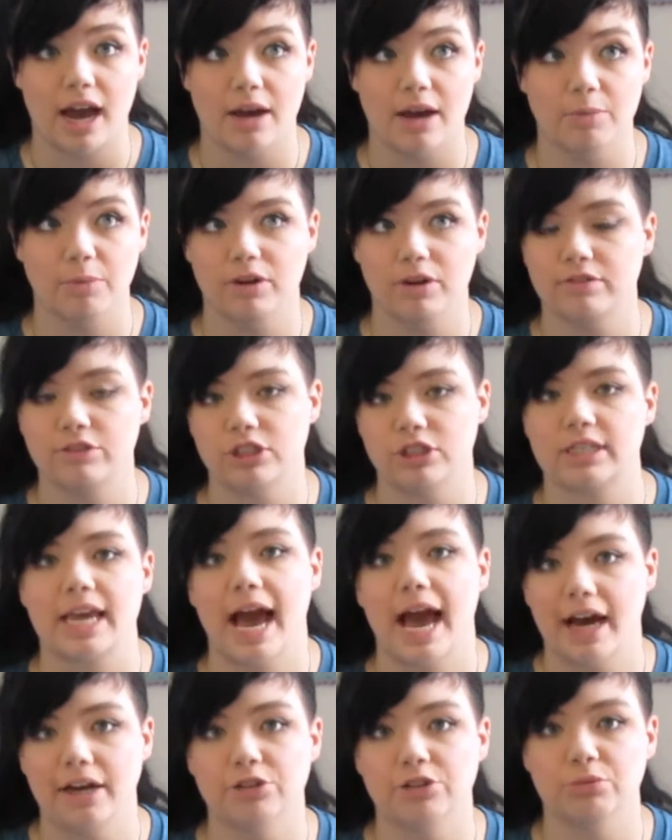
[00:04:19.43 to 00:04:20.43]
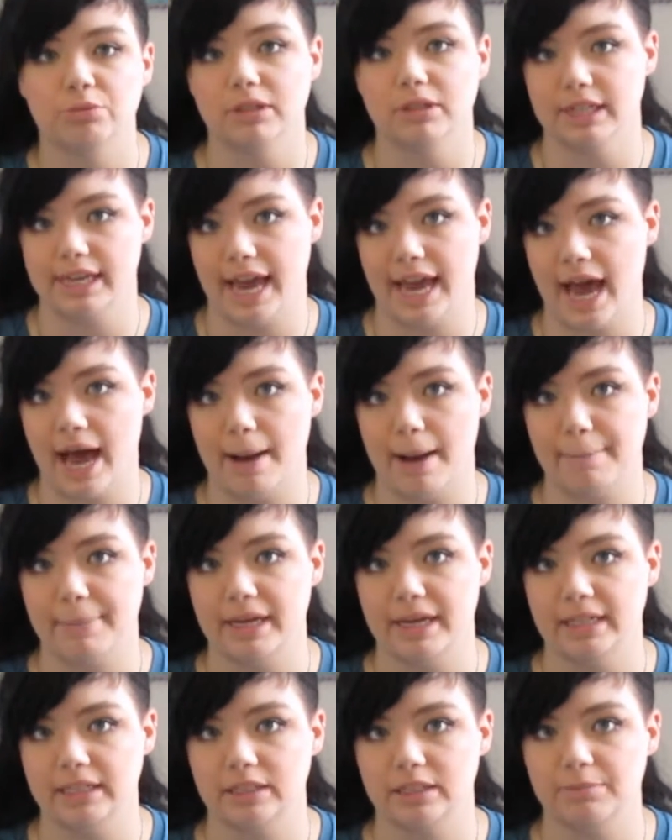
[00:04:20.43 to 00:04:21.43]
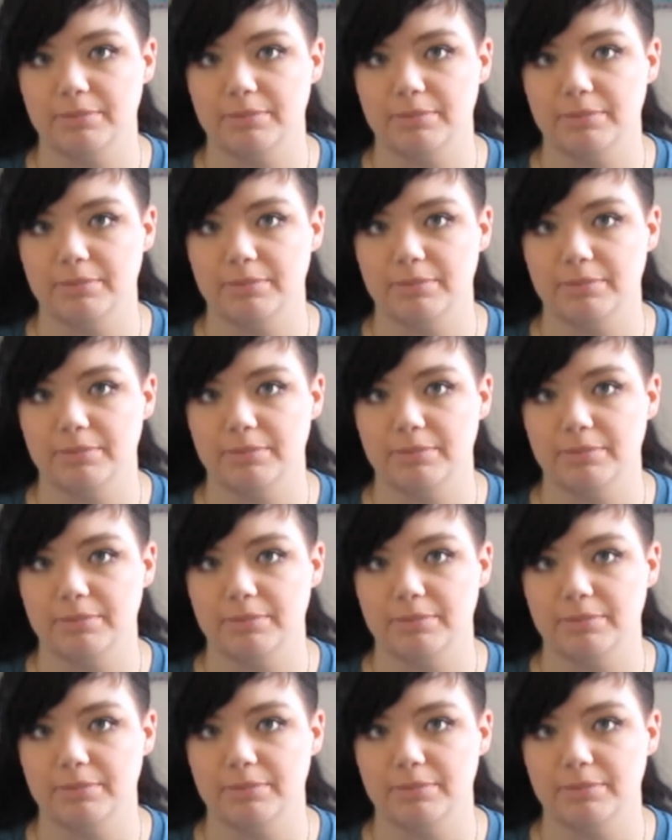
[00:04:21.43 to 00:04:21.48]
would have just casually happened,